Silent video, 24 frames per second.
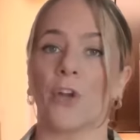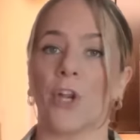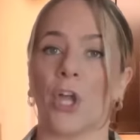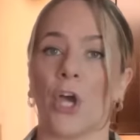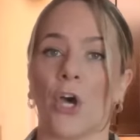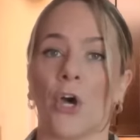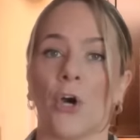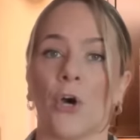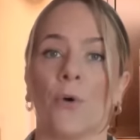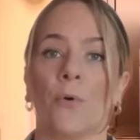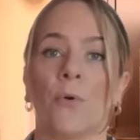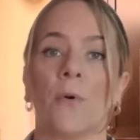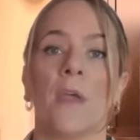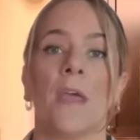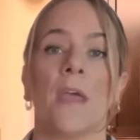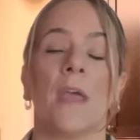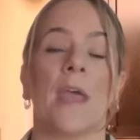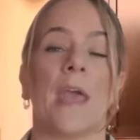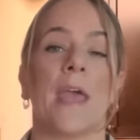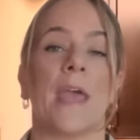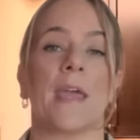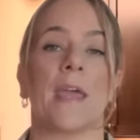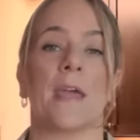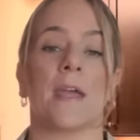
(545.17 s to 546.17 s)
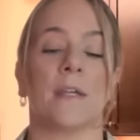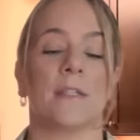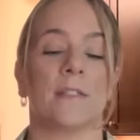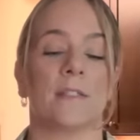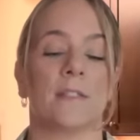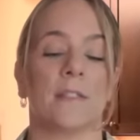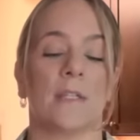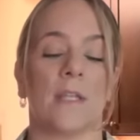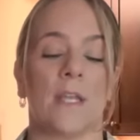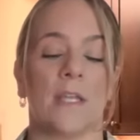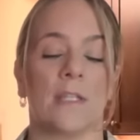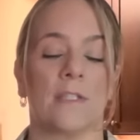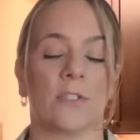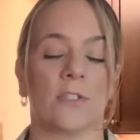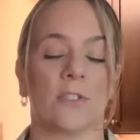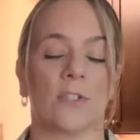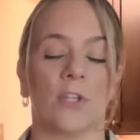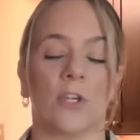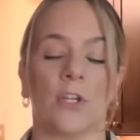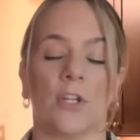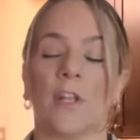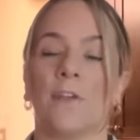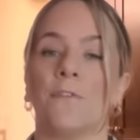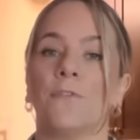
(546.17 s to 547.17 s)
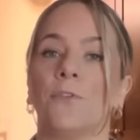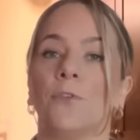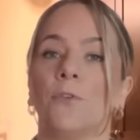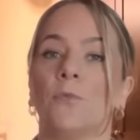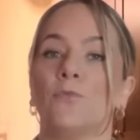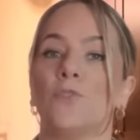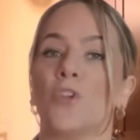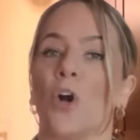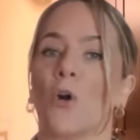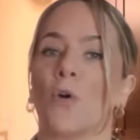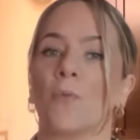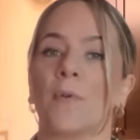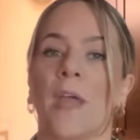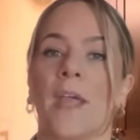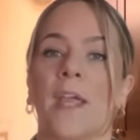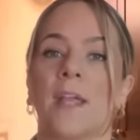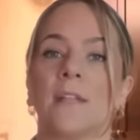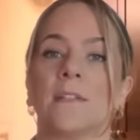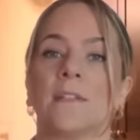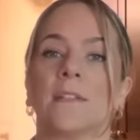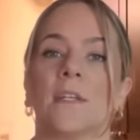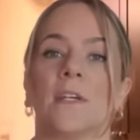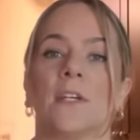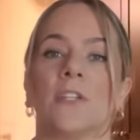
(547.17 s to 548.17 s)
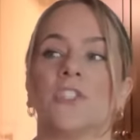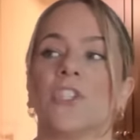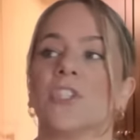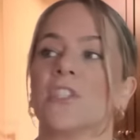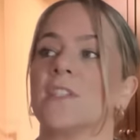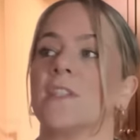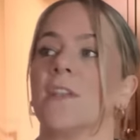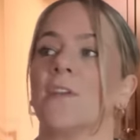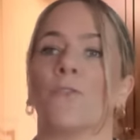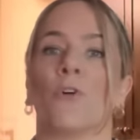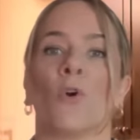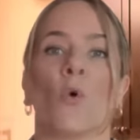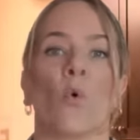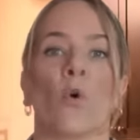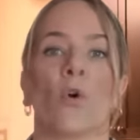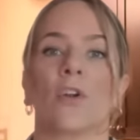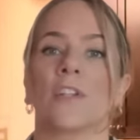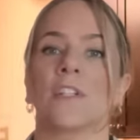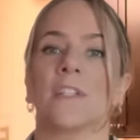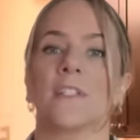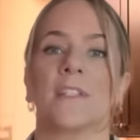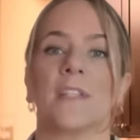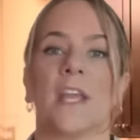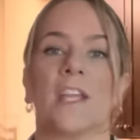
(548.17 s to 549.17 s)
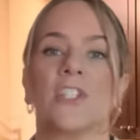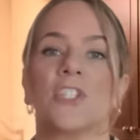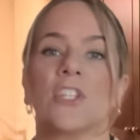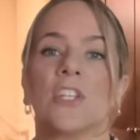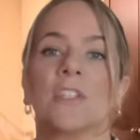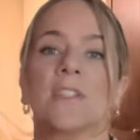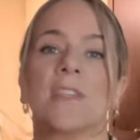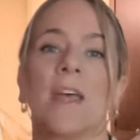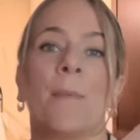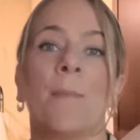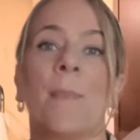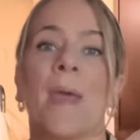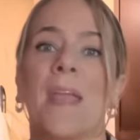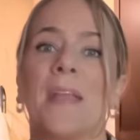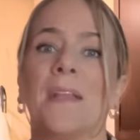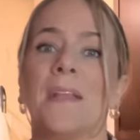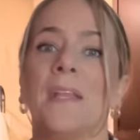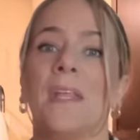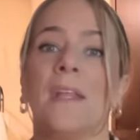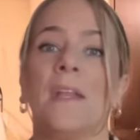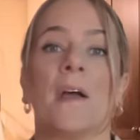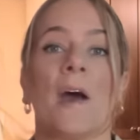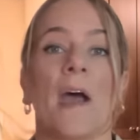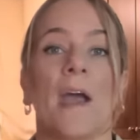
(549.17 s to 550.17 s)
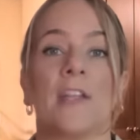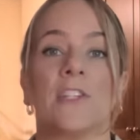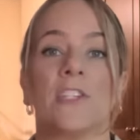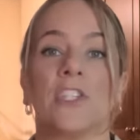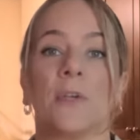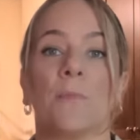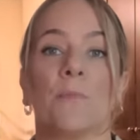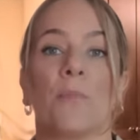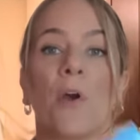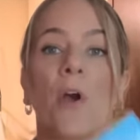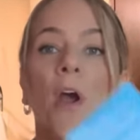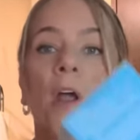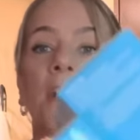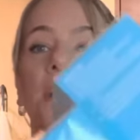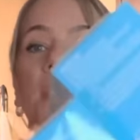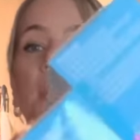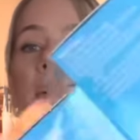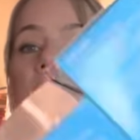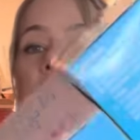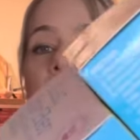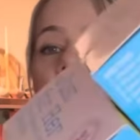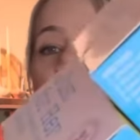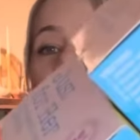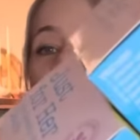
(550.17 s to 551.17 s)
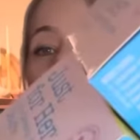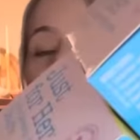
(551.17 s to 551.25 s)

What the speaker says: know, and it's good if you donate to just different organizations that may need hygiene products.